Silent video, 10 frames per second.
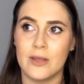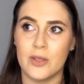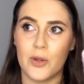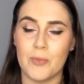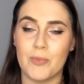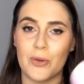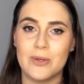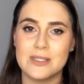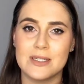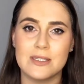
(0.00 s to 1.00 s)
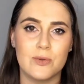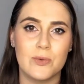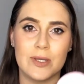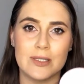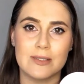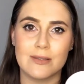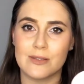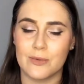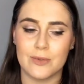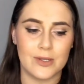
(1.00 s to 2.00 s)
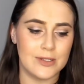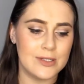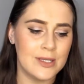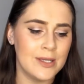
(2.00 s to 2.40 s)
you know, bonuses are always so good.